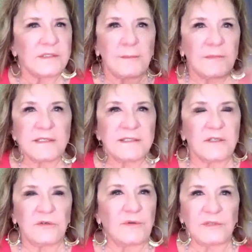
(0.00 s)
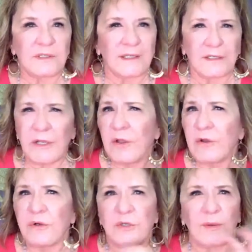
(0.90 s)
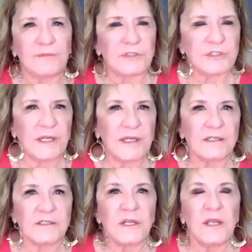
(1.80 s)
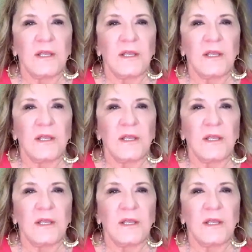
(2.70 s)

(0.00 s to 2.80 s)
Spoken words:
And I'm not saying you have to let go or you have to change.